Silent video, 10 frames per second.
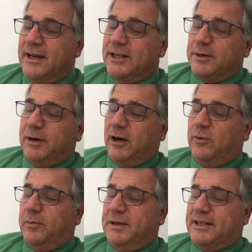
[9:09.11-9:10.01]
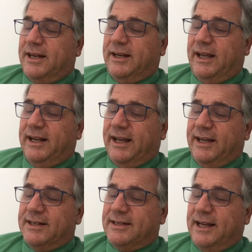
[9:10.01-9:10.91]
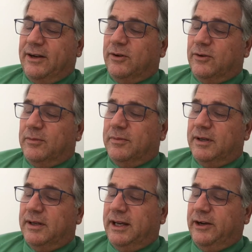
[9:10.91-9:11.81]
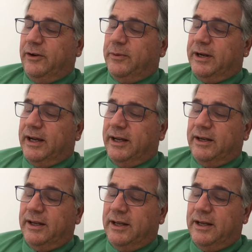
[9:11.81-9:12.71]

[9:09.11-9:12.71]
"Tomorrow will be Sunday, and I can stay at home," Henry went on.